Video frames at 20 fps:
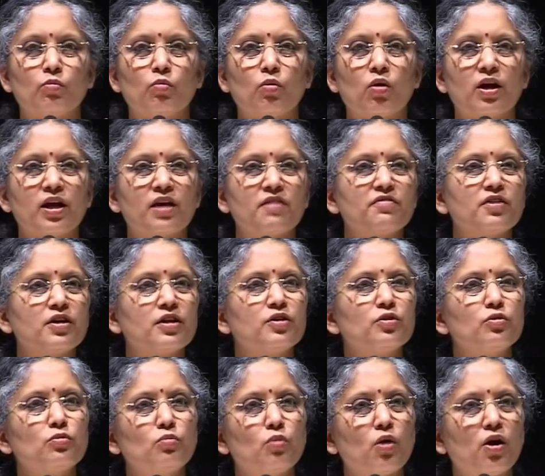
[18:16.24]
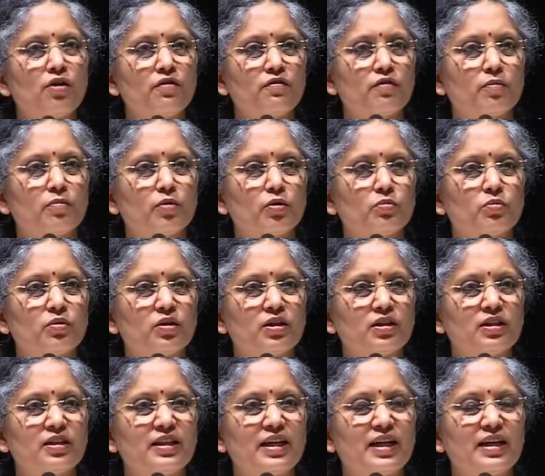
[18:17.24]
get whatever you want from the
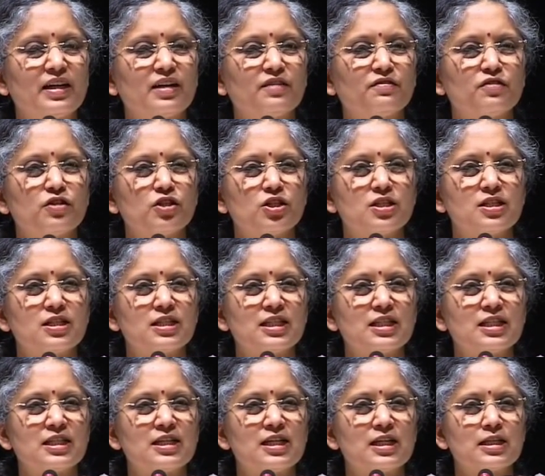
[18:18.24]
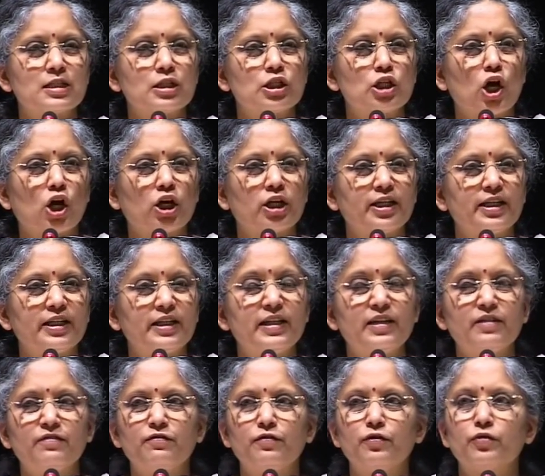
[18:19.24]
world, that deficiency does not
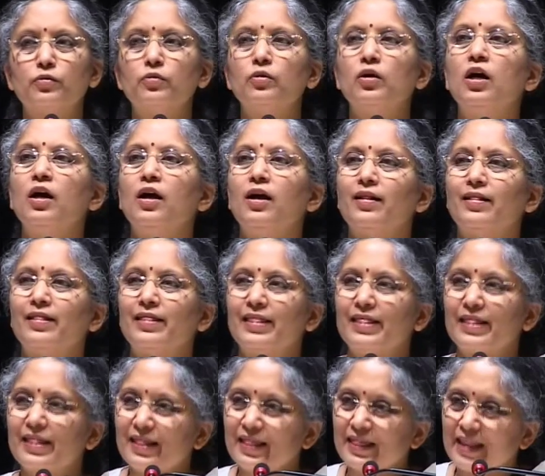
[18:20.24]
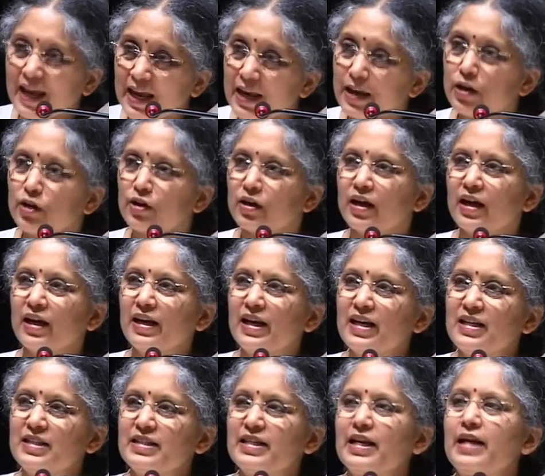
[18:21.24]
leave you. Then
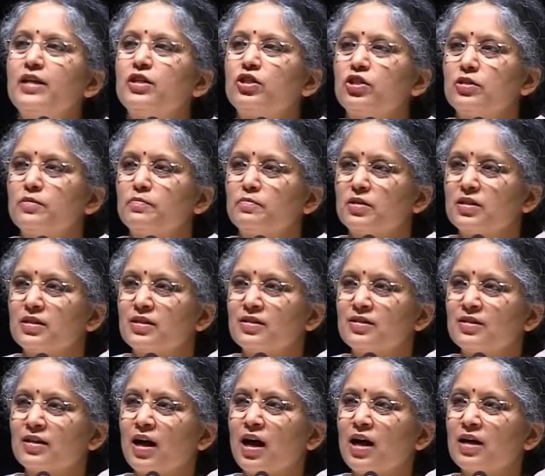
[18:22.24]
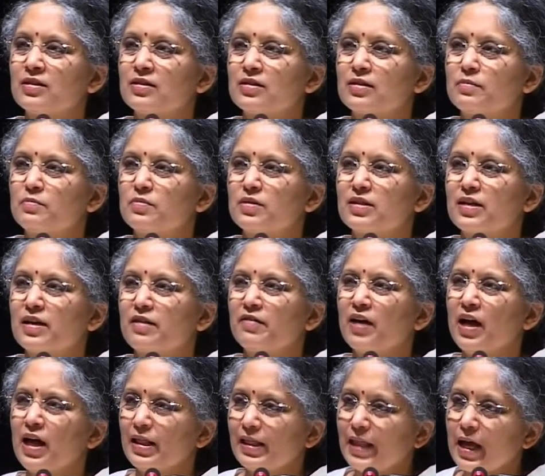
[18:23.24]
an intelligent person asks himself,
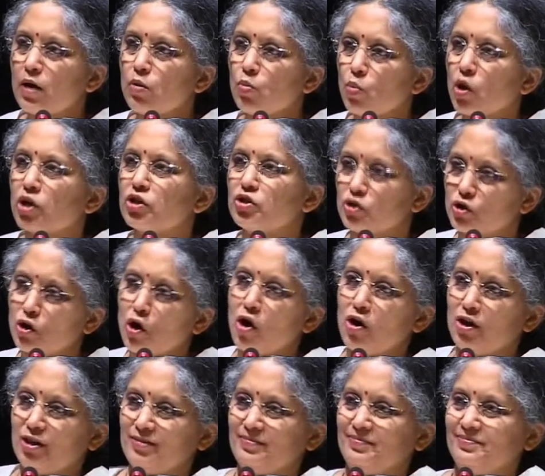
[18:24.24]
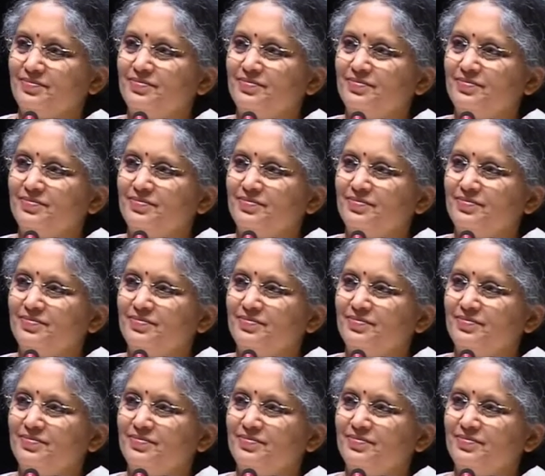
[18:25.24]
then what's wrong?